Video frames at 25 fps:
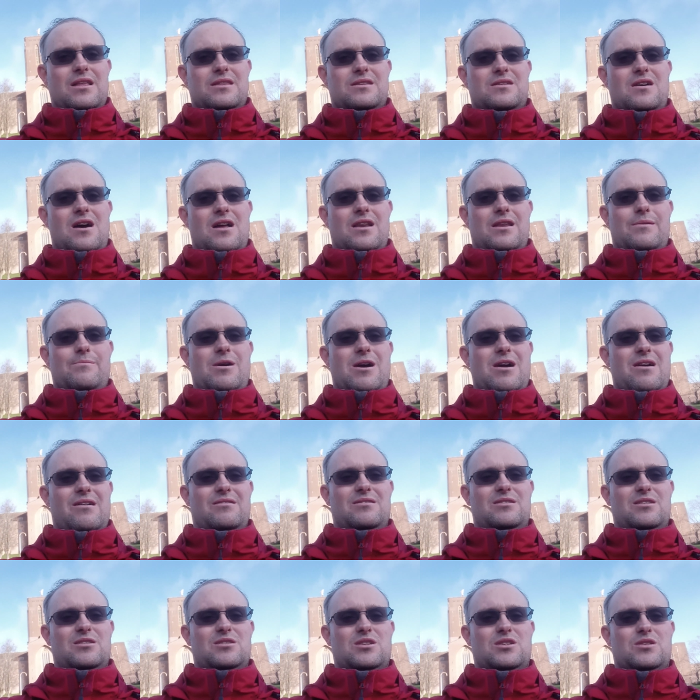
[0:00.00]
Time at the moment
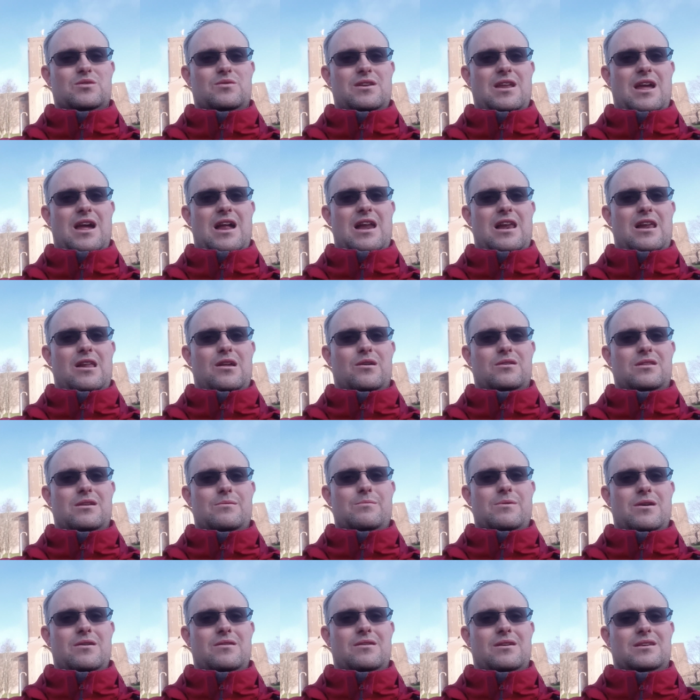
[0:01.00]
in digital and analog at the
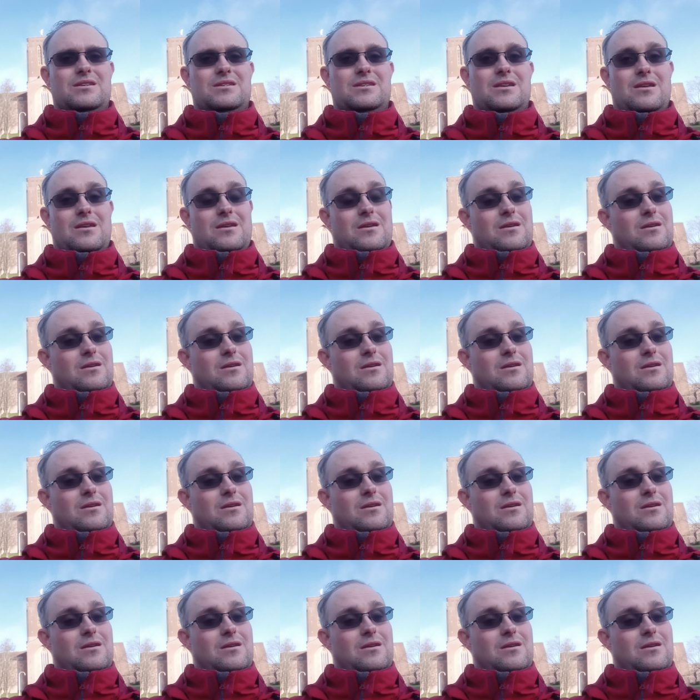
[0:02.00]
moment is